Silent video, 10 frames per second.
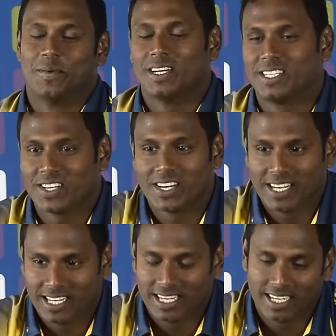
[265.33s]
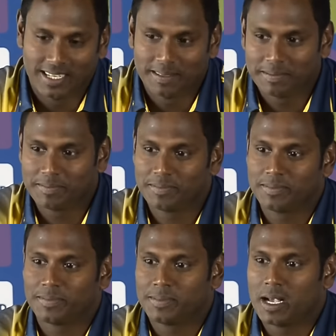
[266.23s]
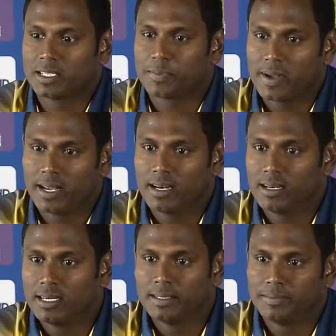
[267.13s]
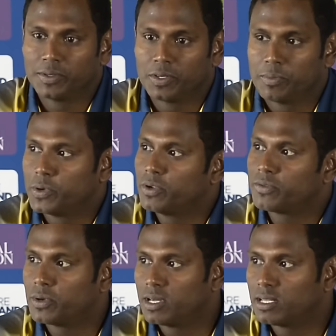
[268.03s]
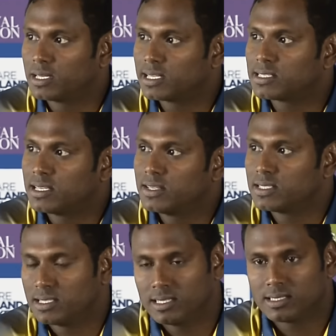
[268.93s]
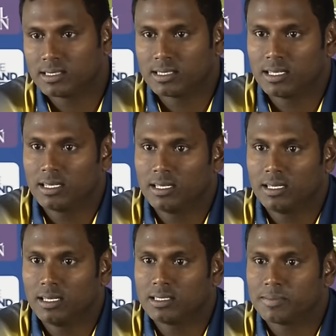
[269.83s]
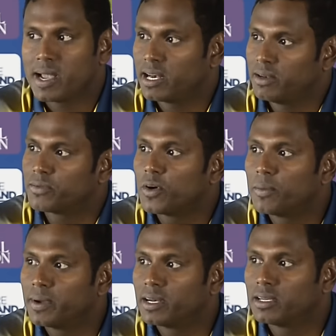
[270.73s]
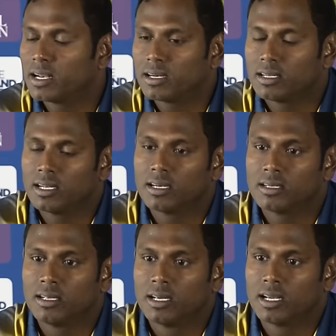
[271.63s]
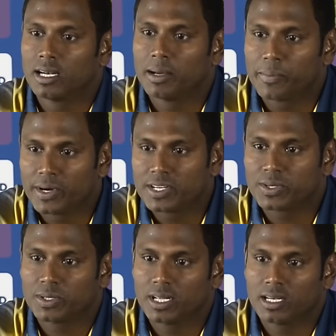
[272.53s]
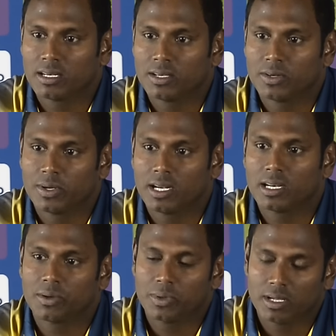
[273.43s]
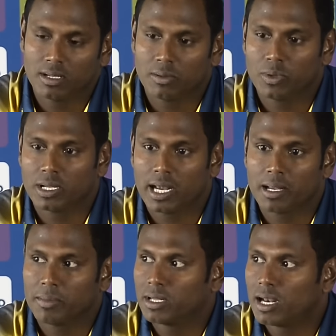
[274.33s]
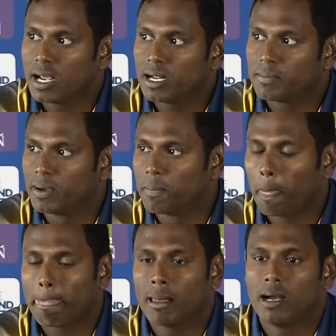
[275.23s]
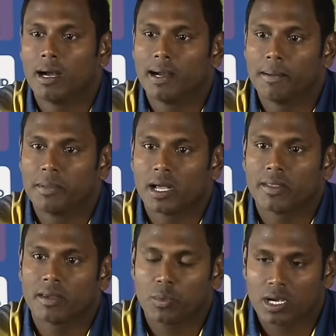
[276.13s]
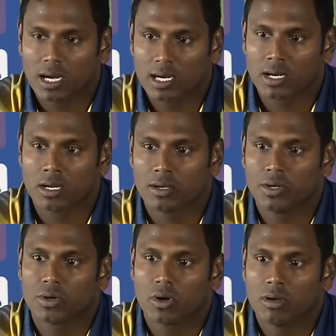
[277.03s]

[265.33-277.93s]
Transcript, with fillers: well, Johnny um, has played um, you know beautifully in the Test series, and he's he's a man in form, and and and, and I'm pretty sure that you know England will will get him in the lineup. Uh, but I think we can't, you know,